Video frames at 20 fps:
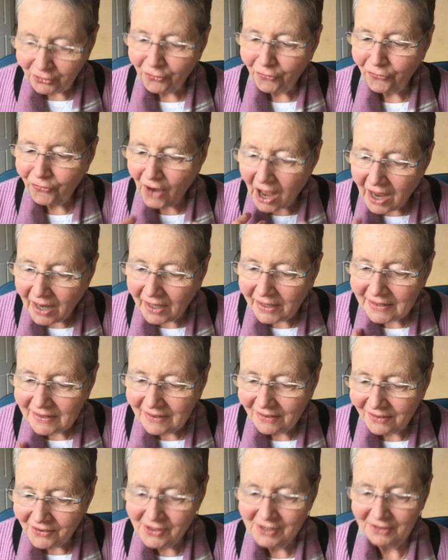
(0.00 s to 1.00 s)
to
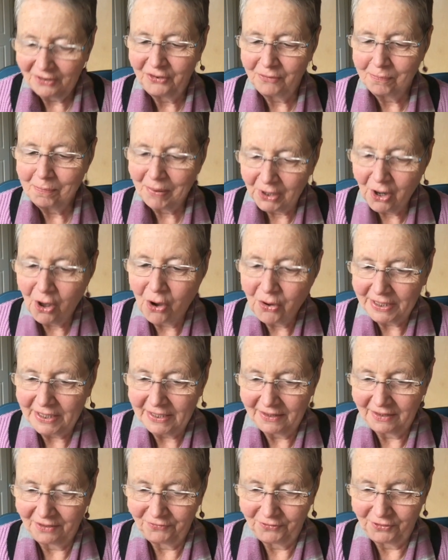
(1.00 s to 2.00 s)
find this
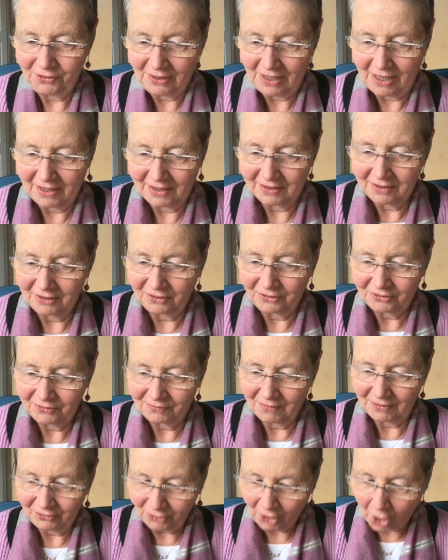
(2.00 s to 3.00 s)
belonging, if you like, this
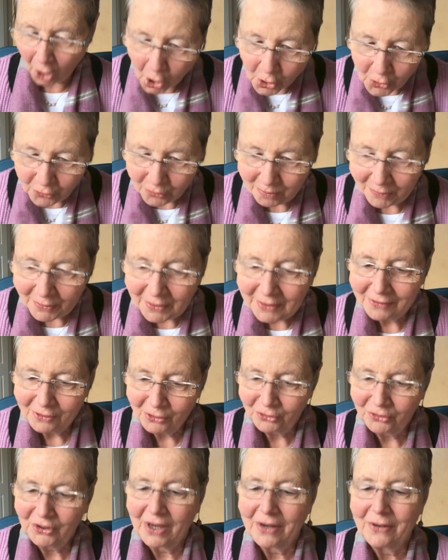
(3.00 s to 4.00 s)
home in
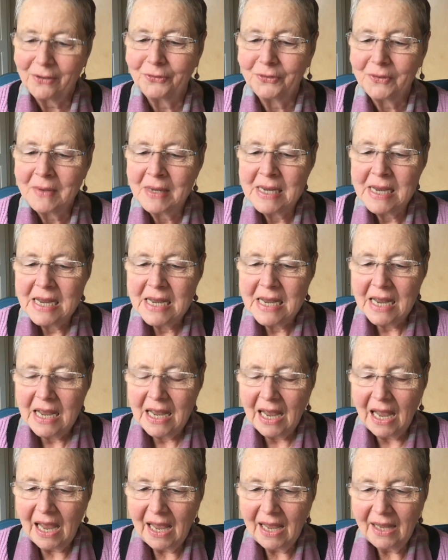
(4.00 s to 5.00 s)
yourself.
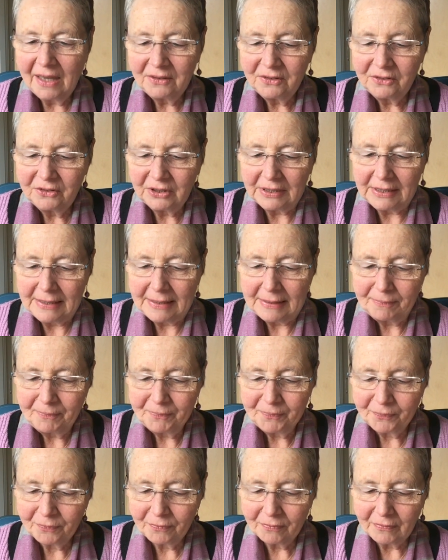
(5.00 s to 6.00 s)
And
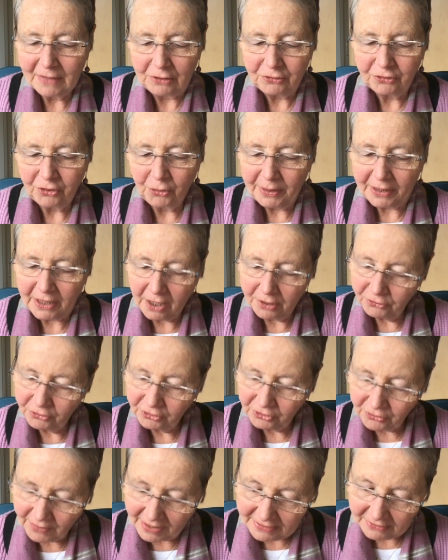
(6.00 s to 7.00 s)
so we go into
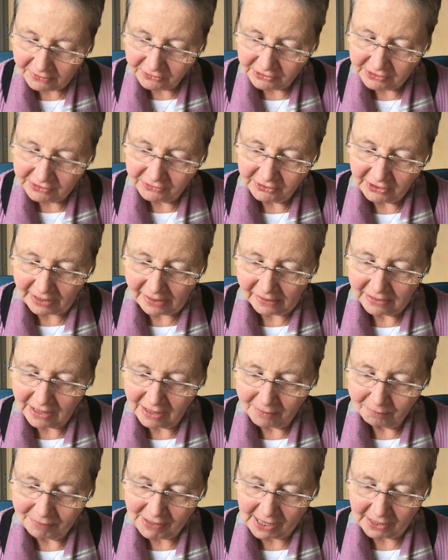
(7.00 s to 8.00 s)
great detail
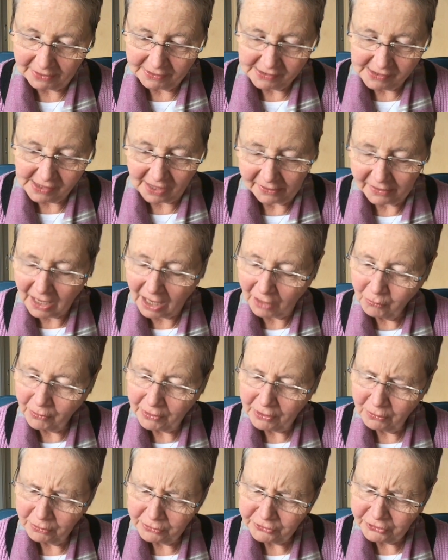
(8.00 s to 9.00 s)
unpacking that. And
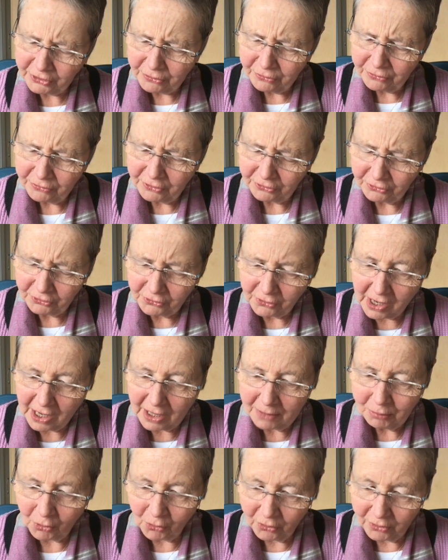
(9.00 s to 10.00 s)
we also
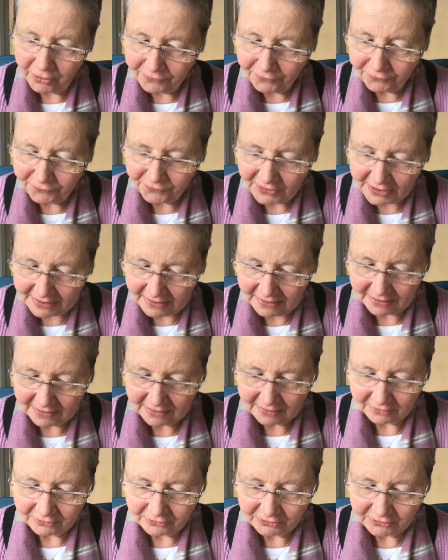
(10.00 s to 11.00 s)
describe all the
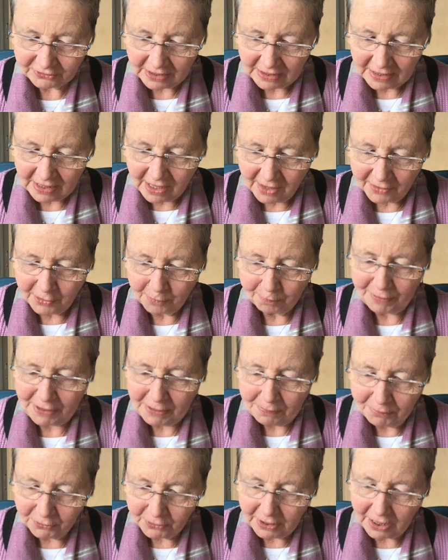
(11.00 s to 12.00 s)
feelings that
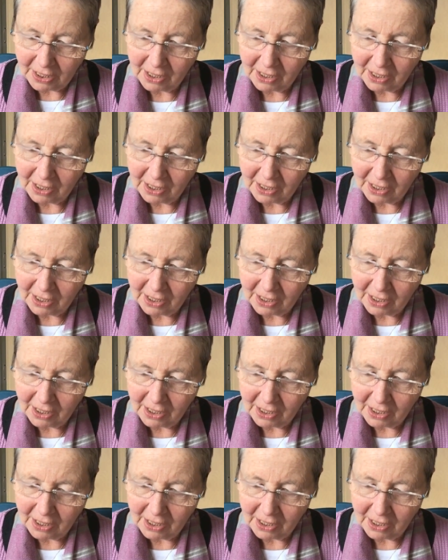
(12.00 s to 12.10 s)
people